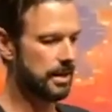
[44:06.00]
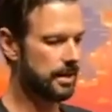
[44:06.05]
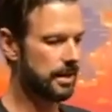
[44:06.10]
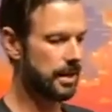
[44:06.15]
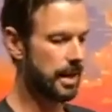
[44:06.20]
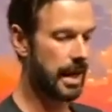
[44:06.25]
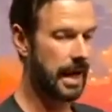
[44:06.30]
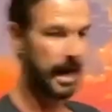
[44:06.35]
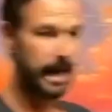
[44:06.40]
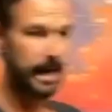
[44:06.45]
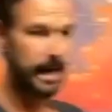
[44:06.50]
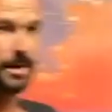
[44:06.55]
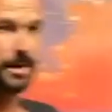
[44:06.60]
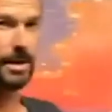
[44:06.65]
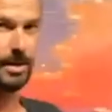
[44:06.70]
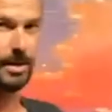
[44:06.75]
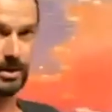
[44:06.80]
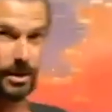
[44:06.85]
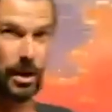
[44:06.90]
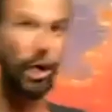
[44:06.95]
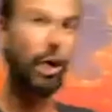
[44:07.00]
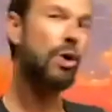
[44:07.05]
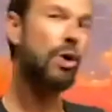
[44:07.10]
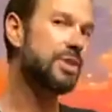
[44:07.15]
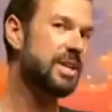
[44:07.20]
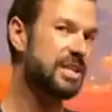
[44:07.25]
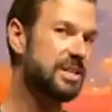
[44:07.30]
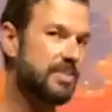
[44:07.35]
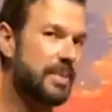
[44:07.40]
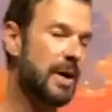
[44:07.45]
had all
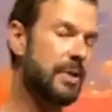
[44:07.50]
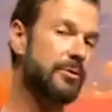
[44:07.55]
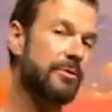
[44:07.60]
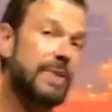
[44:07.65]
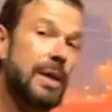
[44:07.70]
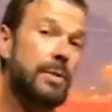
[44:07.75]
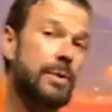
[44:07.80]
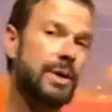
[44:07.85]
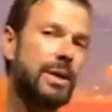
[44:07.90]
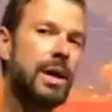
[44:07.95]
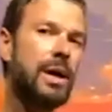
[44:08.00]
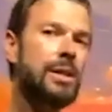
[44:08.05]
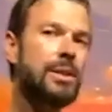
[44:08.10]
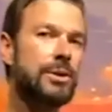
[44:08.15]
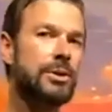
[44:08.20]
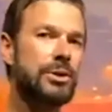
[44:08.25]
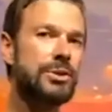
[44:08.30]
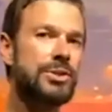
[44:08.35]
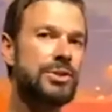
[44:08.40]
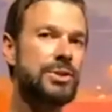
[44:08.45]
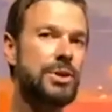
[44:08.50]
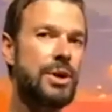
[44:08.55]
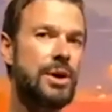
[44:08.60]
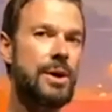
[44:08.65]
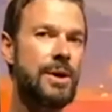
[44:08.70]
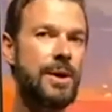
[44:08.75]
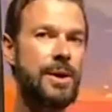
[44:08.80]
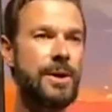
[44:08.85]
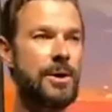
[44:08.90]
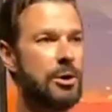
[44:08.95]
these mountain flower colors,
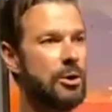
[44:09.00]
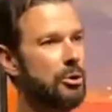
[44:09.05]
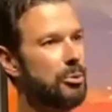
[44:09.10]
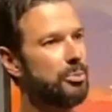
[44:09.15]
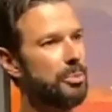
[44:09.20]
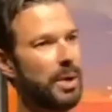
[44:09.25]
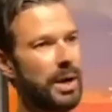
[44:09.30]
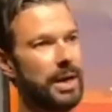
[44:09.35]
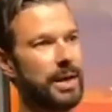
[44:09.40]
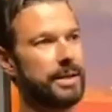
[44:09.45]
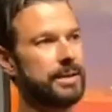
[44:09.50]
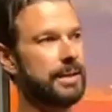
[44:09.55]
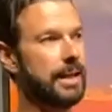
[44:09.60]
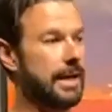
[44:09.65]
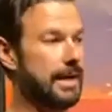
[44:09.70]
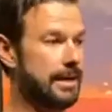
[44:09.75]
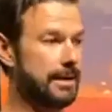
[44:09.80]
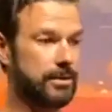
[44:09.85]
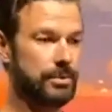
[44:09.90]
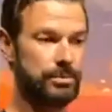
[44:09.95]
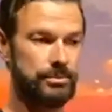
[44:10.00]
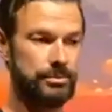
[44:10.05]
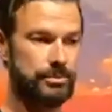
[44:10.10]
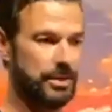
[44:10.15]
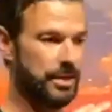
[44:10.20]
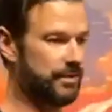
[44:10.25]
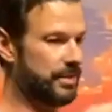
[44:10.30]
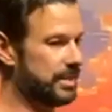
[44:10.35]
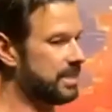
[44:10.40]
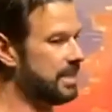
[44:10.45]
but like
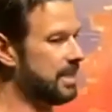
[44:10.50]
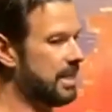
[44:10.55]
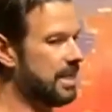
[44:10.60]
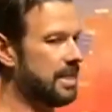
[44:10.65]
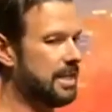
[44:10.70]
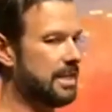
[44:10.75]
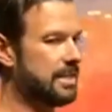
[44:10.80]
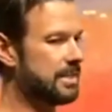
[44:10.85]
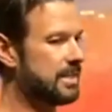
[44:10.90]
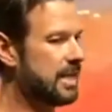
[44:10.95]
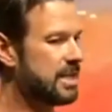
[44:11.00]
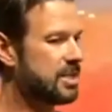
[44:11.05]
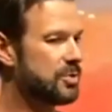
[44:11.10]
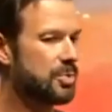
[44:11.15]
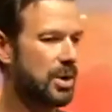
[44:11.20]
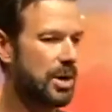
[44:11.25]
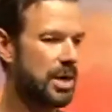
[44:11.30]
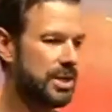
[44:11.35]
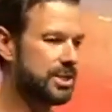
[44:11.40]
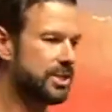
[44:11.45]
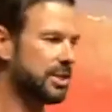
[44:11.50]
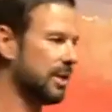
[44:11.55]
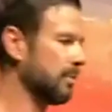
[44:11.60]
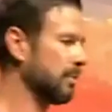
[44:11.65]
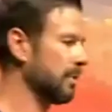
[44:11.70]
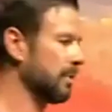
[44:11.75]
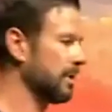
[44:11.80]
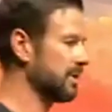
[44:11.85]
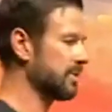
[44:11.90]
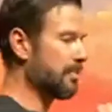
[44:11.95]
if it's Indian sagebrush, it
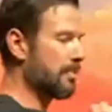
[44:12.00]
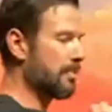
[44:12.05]
was